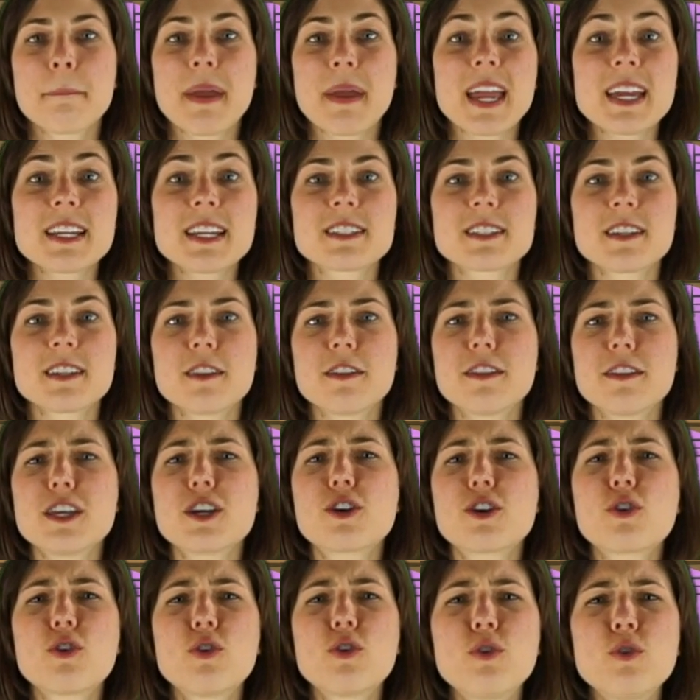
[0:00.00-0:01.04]
painted
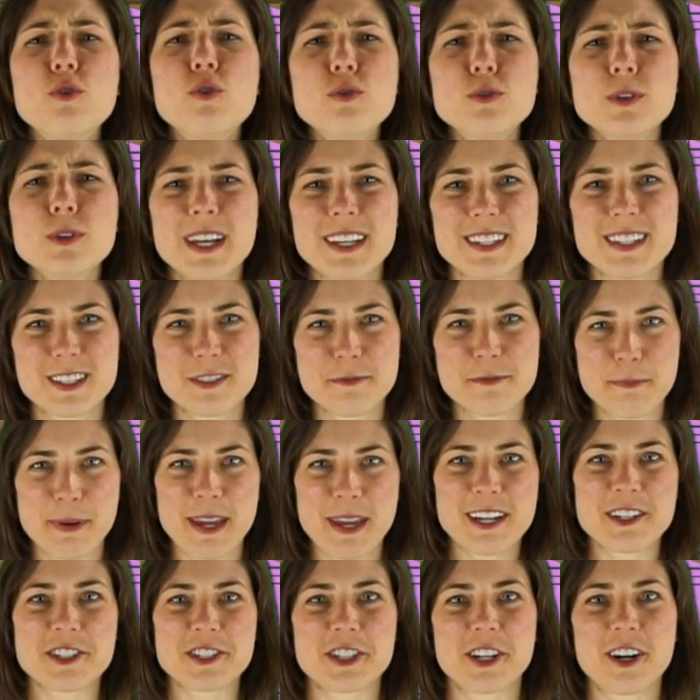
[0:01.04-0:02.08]
the coolest
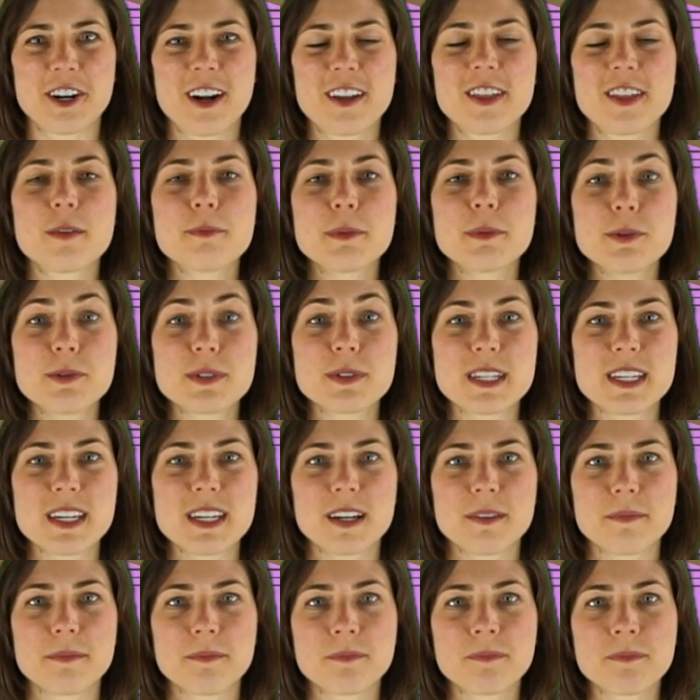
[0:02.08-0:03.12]
picture in the
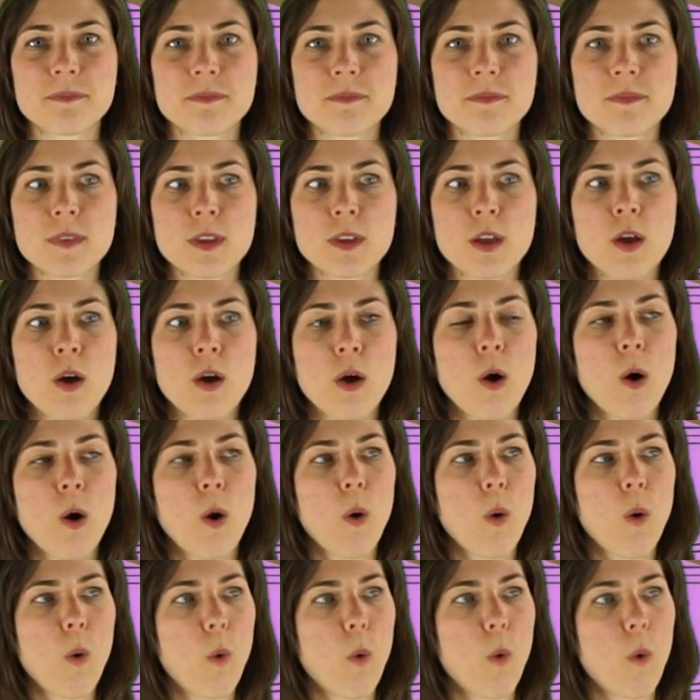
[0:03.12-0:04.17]
museum.
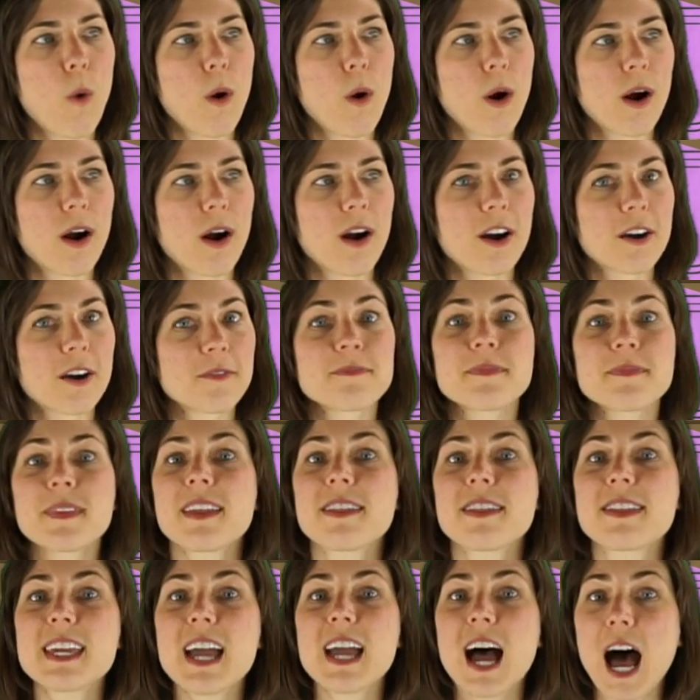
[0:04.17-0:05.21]
Or
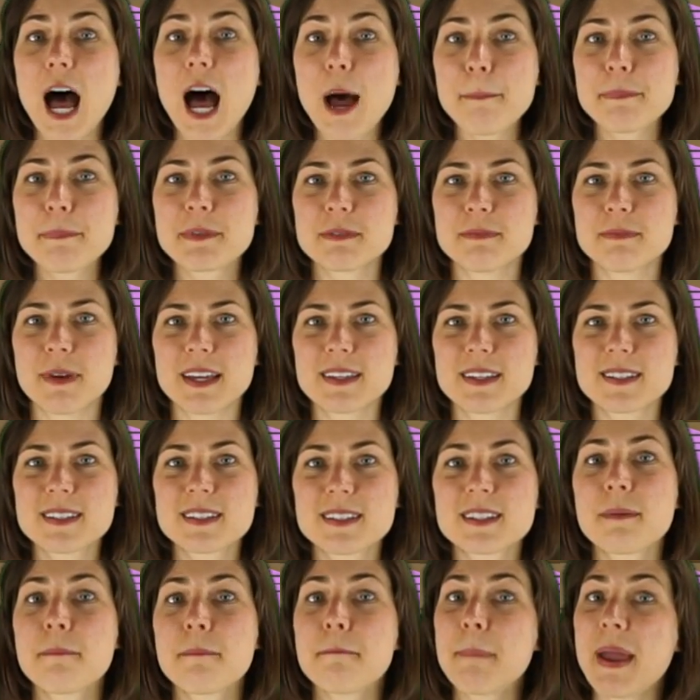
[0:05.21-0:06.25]
the
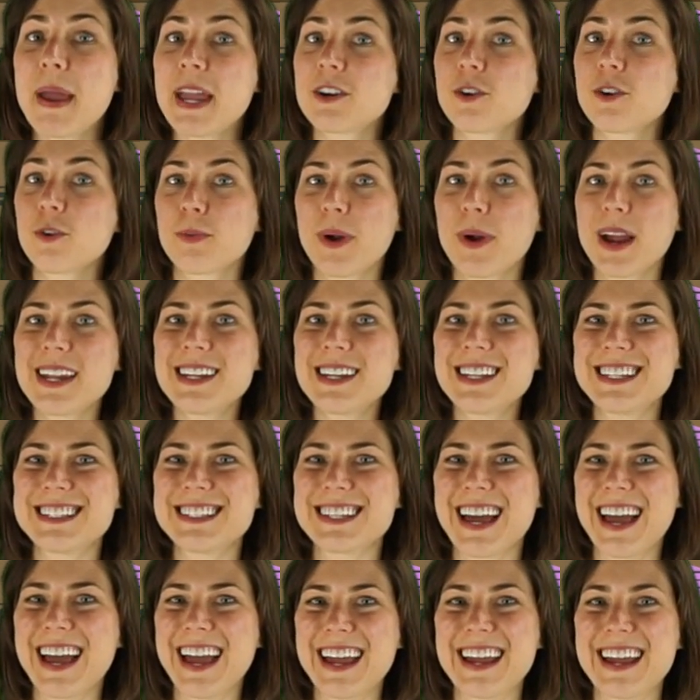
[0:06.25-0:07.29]
optimist made a rainy
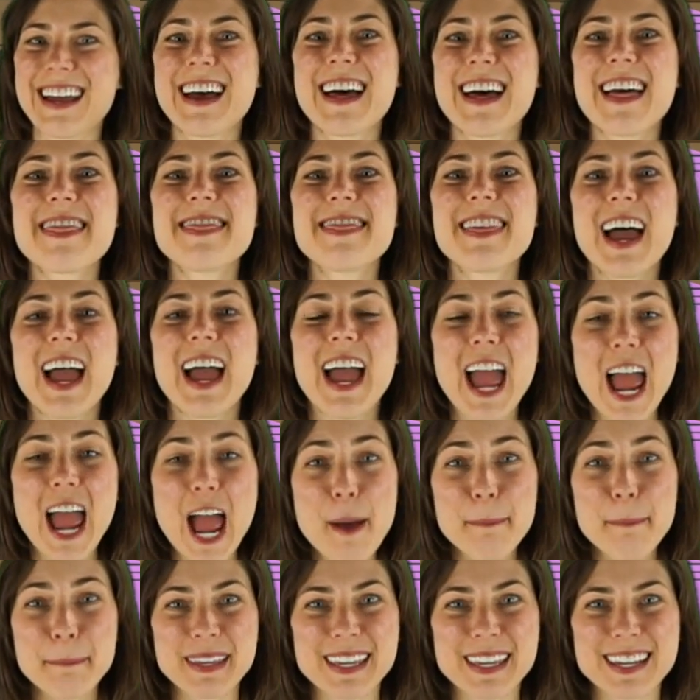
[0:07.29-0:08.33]
day the
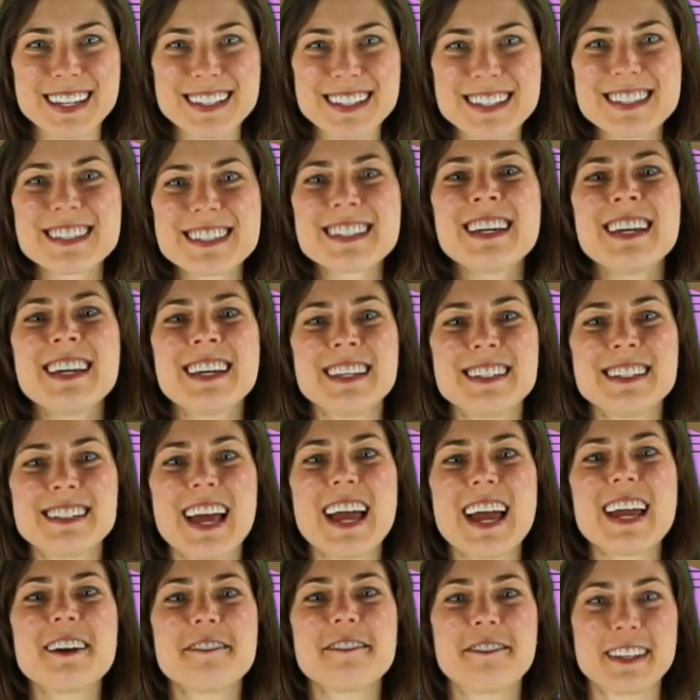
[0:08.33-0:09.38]
happiest
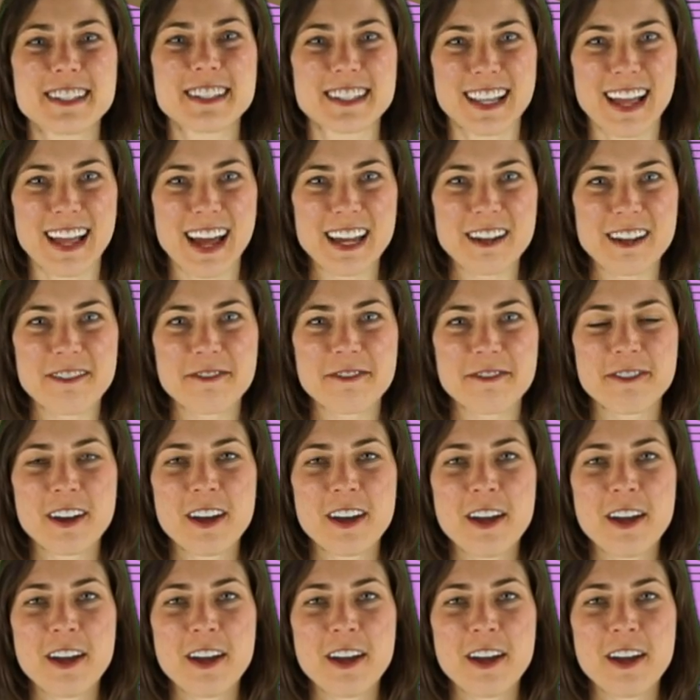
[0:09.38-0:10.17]
day of his life.